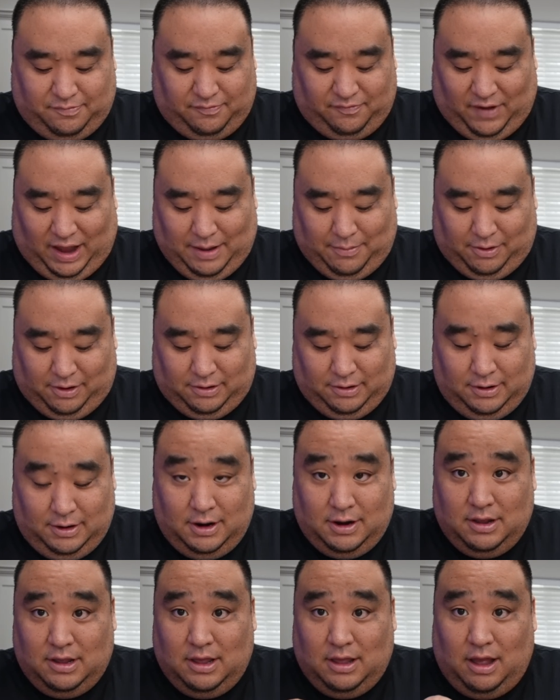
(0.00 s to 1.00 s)
fiber.
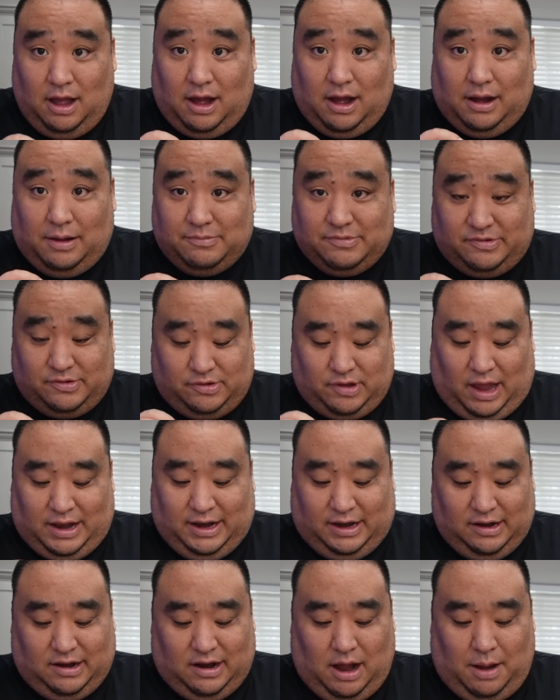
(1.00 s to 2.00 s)
Um, I
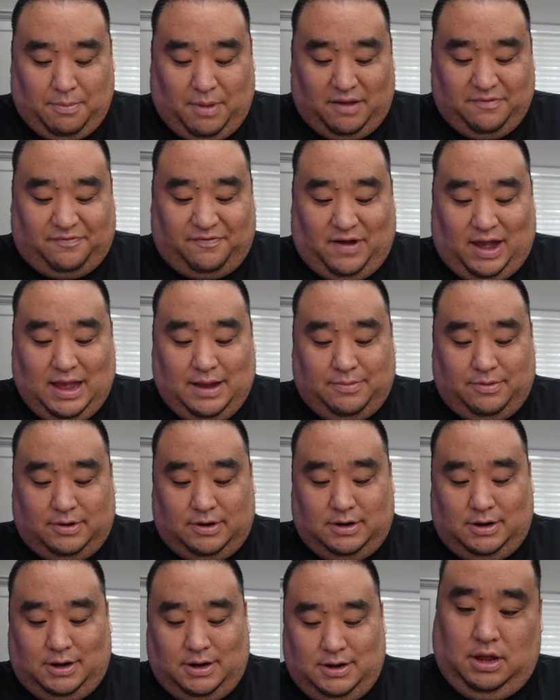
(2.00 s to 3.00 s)
needed to up my
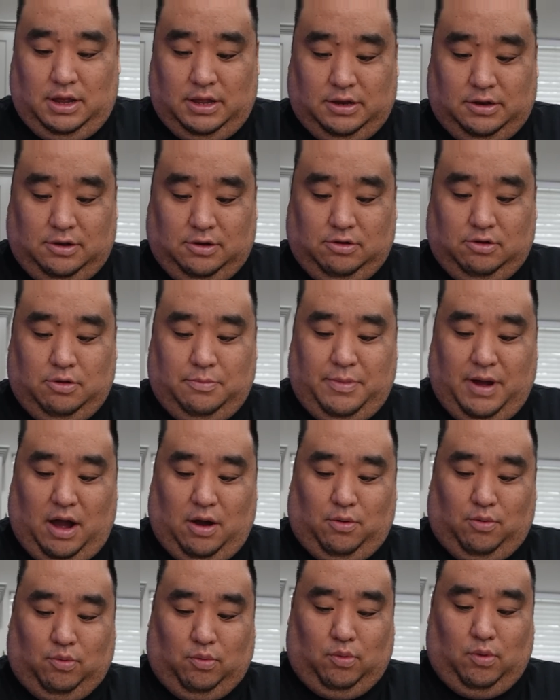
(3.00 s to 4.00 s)
fiber. I do
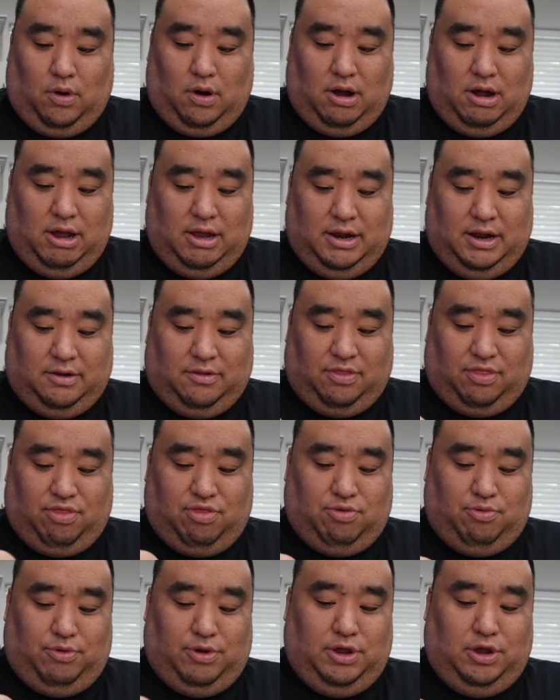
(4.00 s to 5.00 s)
about one and
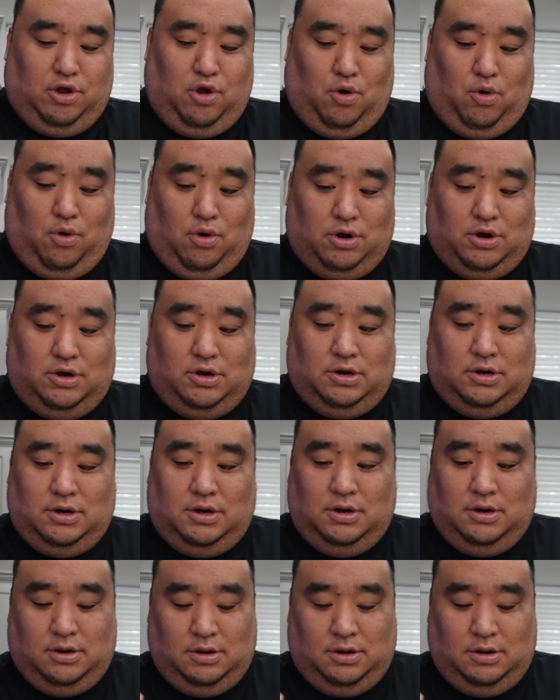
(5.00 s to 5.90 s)
three quarter